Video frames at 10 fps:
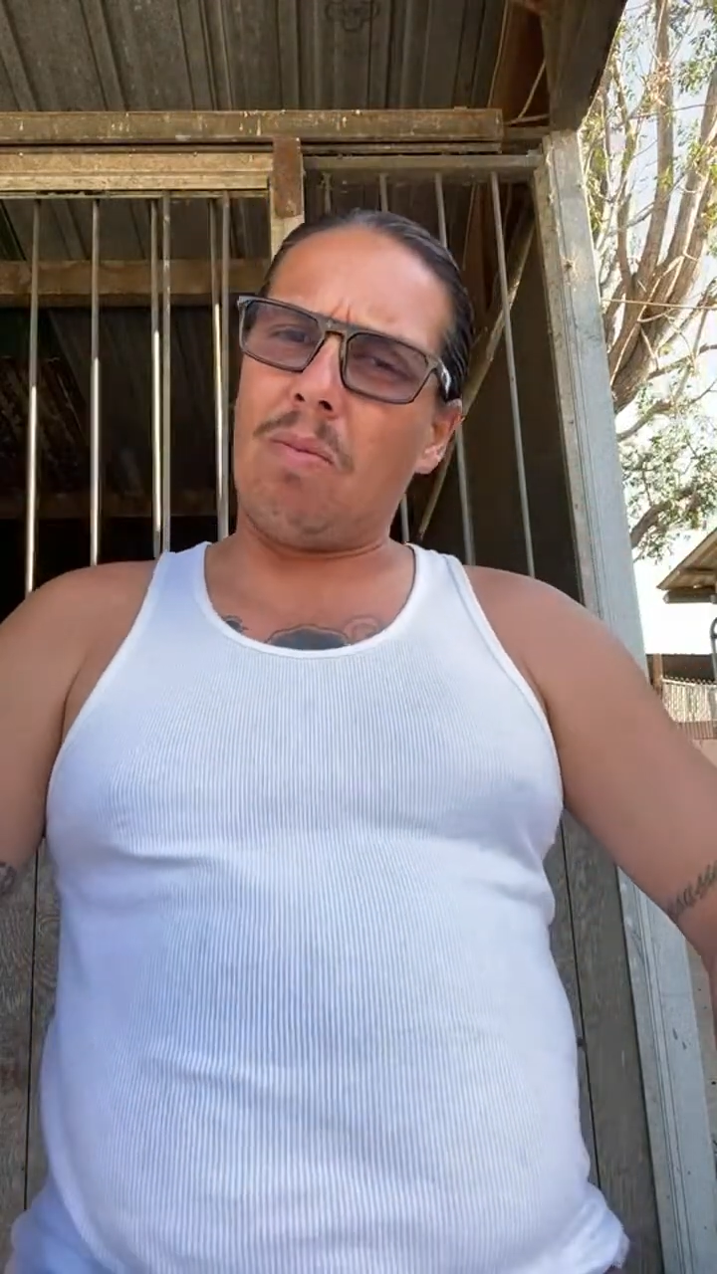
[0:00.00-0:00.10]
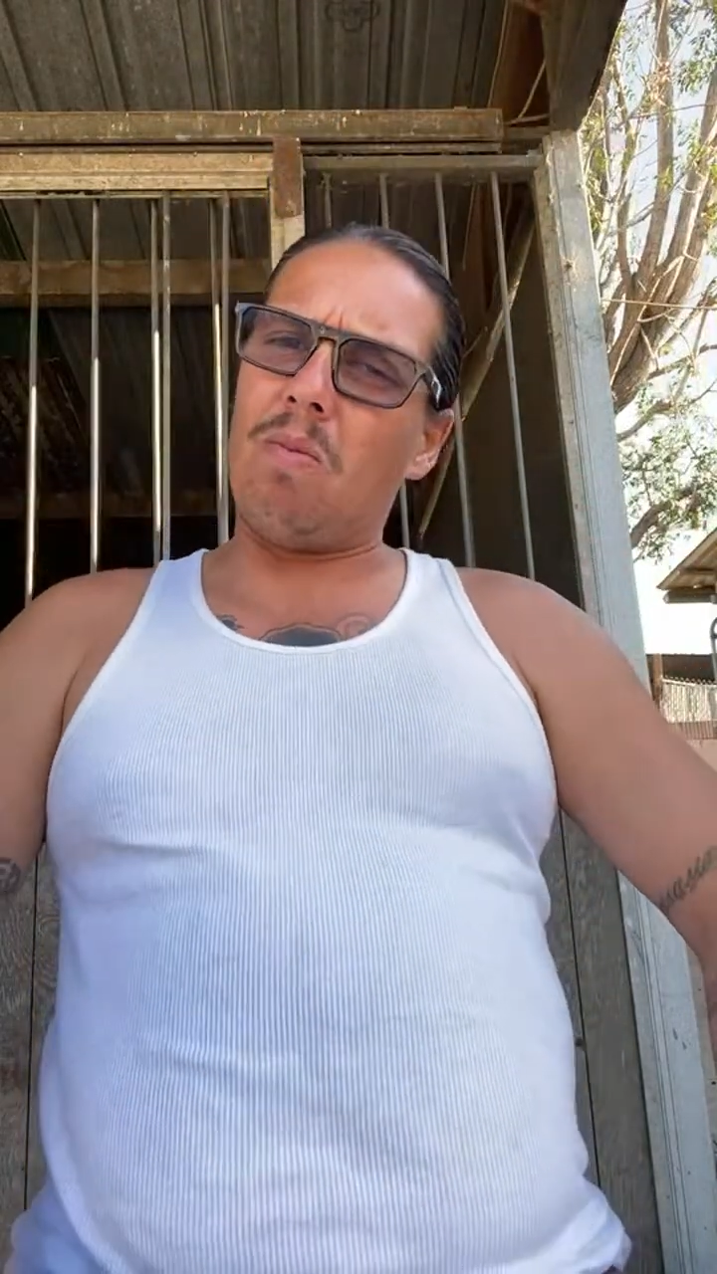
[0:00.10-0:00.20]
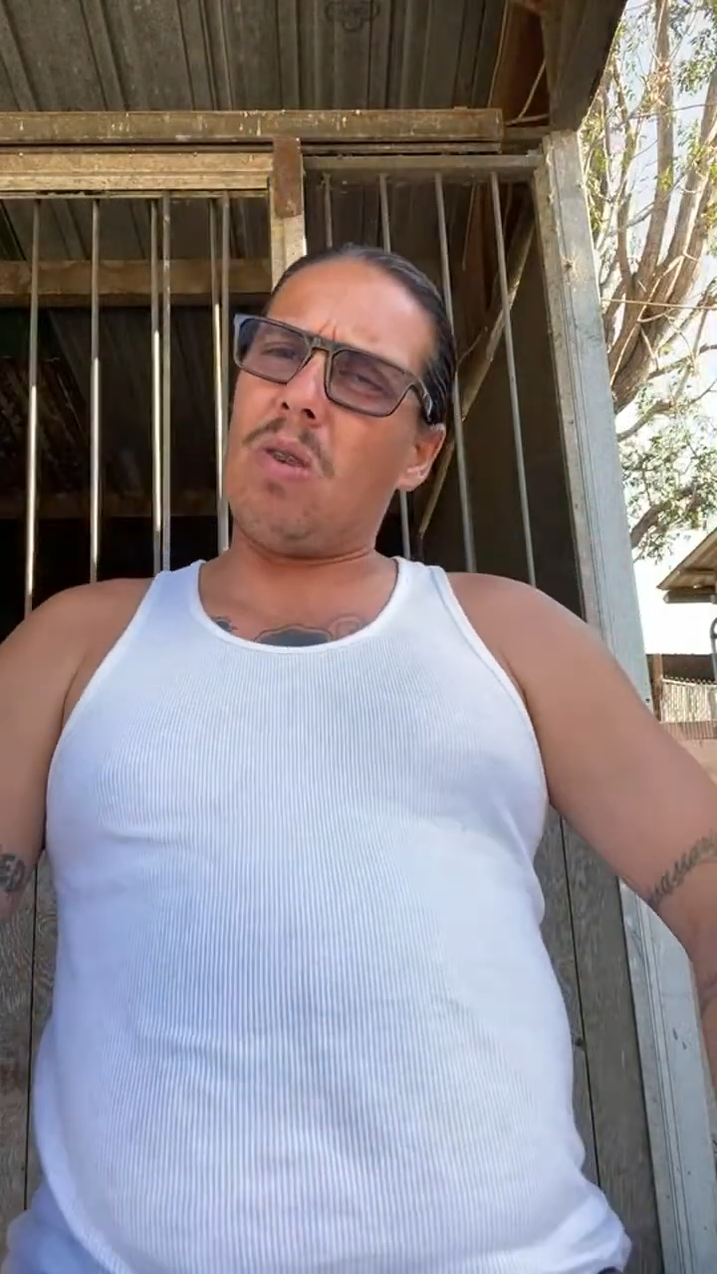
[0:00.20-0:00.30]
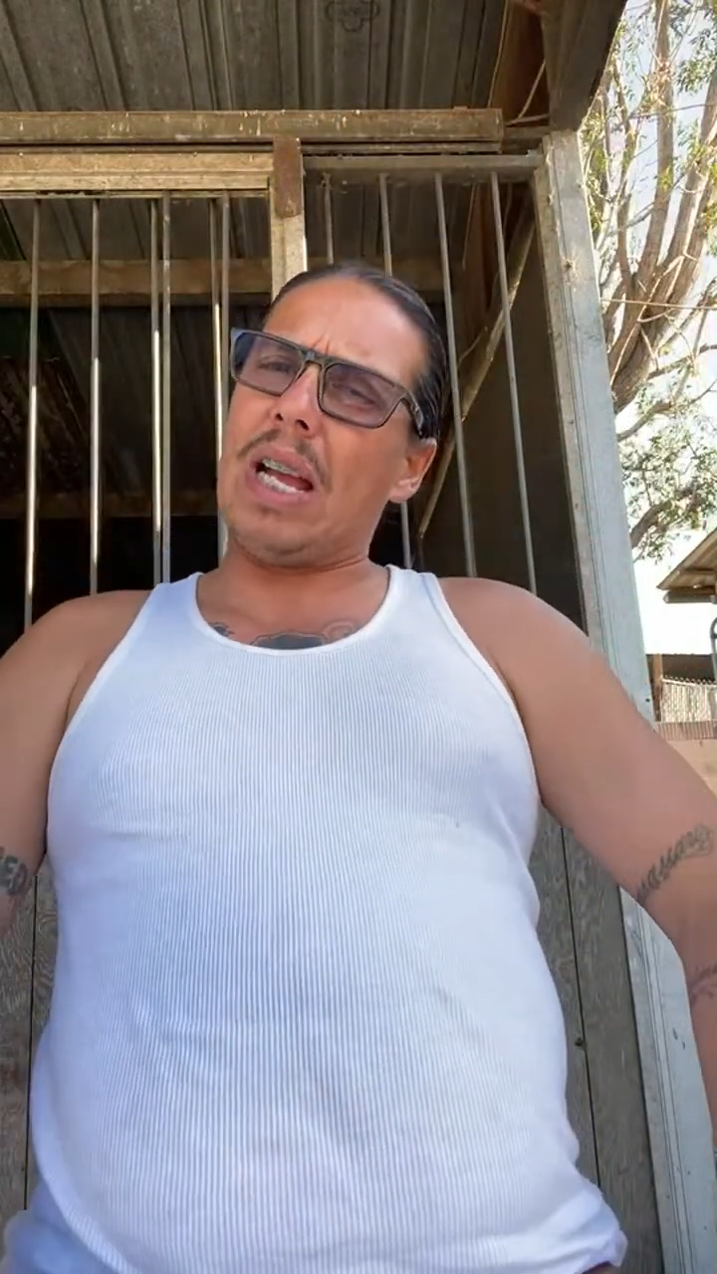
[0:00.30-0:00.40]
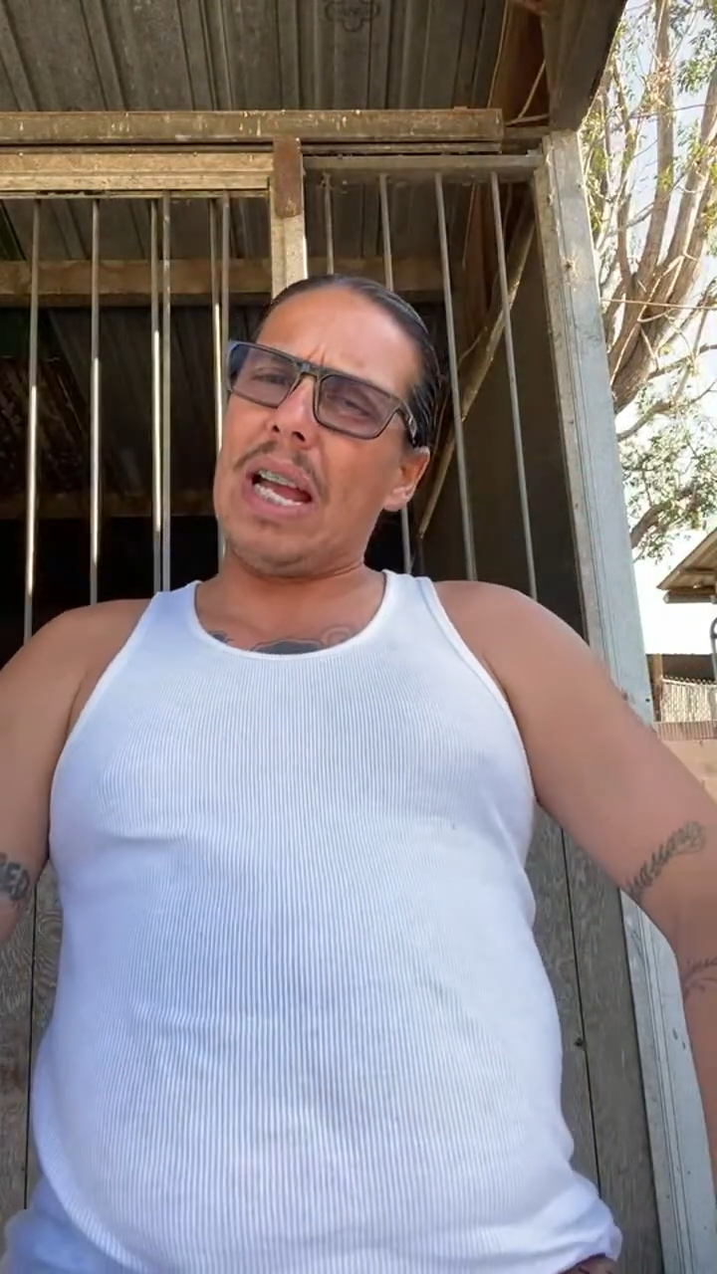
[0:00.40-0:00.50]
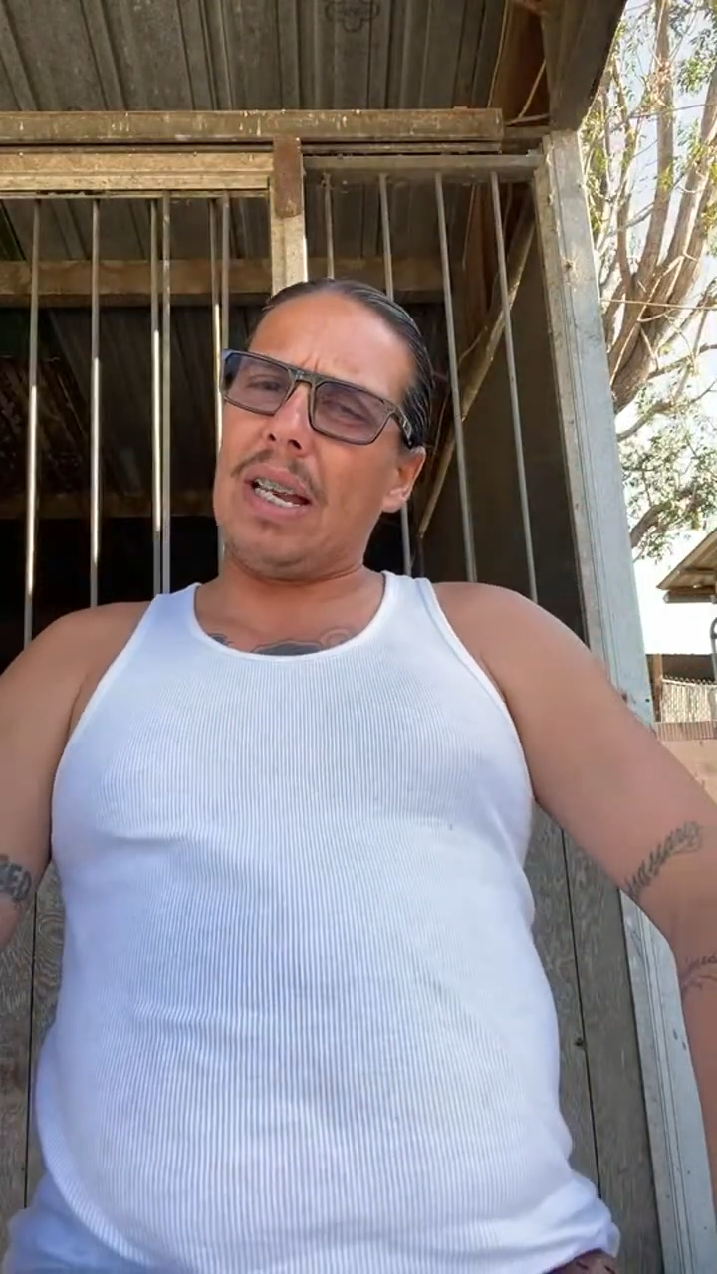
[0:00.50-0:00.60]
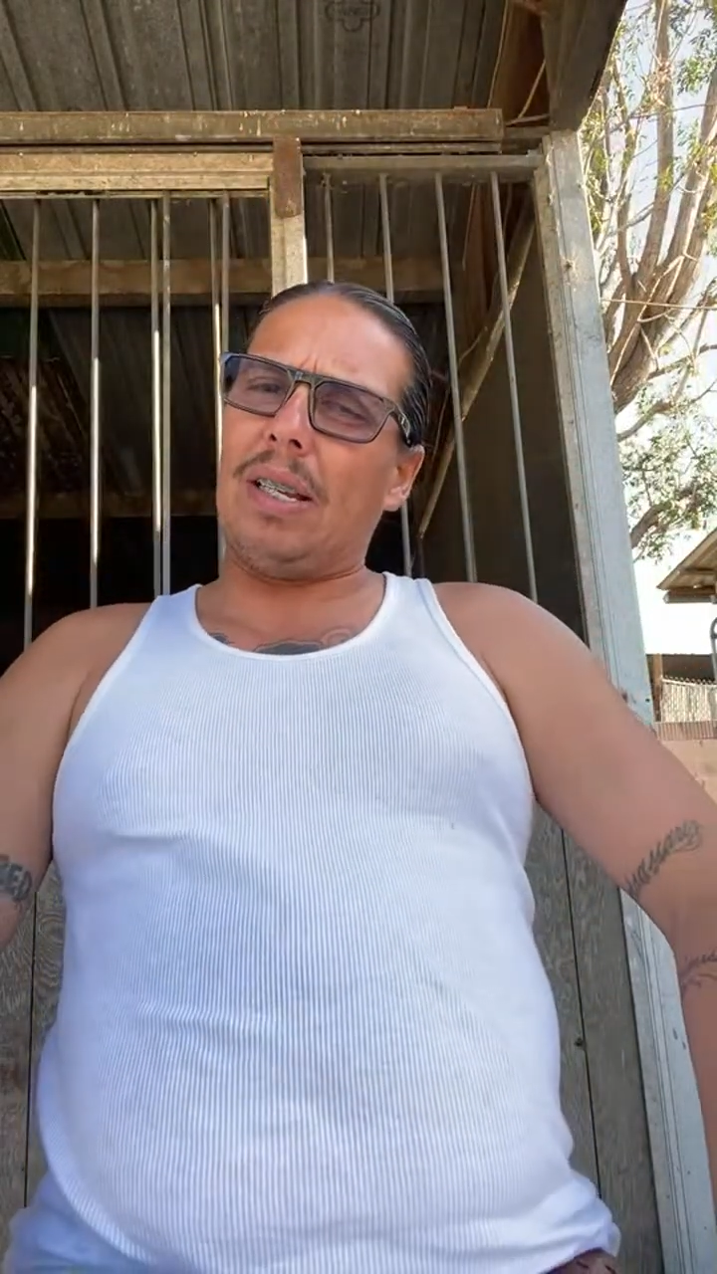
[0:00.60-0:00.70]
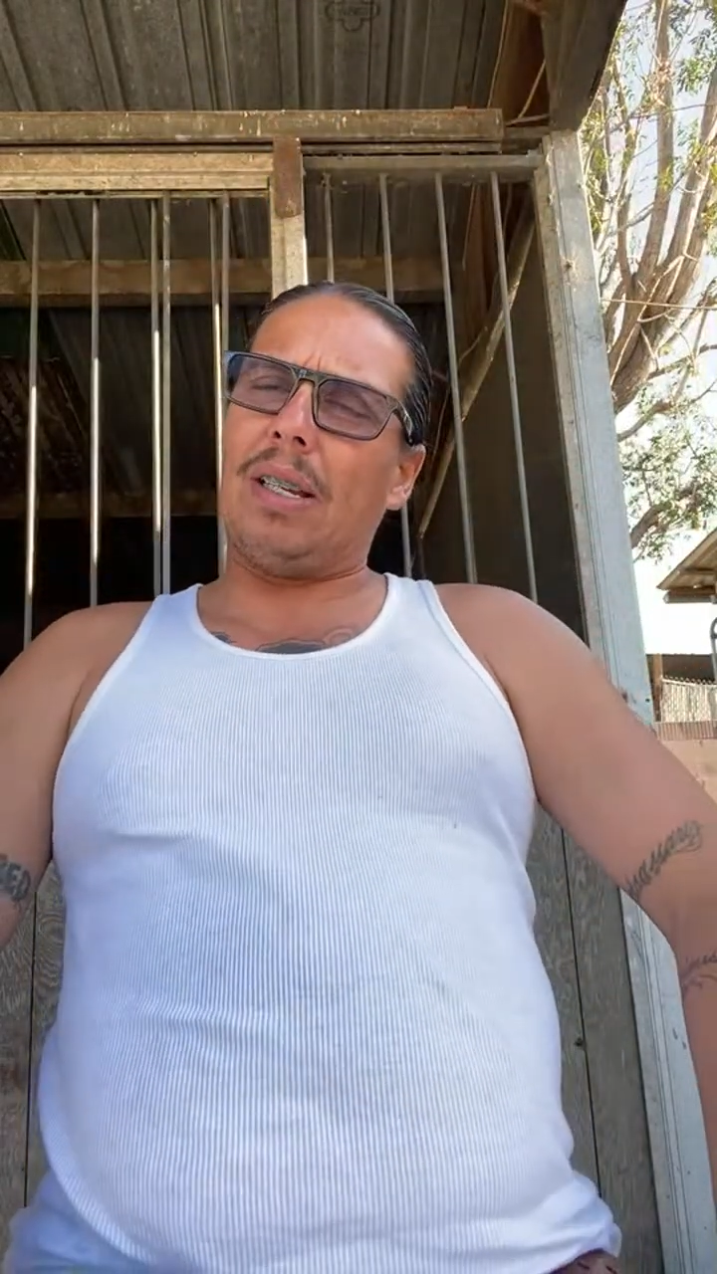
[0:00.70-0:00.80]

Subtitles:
what?